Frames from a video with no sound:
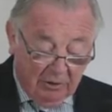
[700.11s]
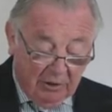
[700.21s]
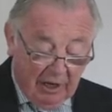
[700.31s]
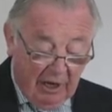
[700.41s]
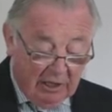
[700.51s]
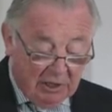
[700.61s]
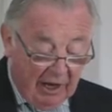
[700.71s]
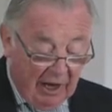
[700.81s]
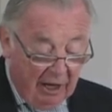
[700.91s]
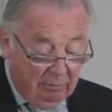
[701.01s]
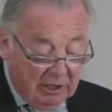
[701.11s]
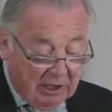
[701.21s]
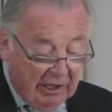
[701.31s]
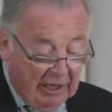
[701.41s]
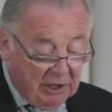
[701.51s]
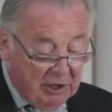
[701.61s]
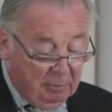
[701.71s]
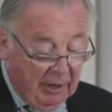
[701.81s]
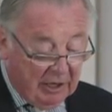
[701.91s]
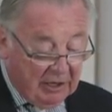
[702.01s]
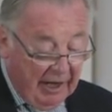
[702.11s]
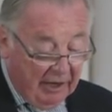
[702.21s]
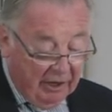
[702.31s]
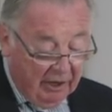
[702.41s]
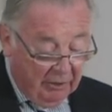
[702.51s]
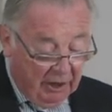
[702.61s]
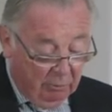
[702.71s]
that today's game is less spectacular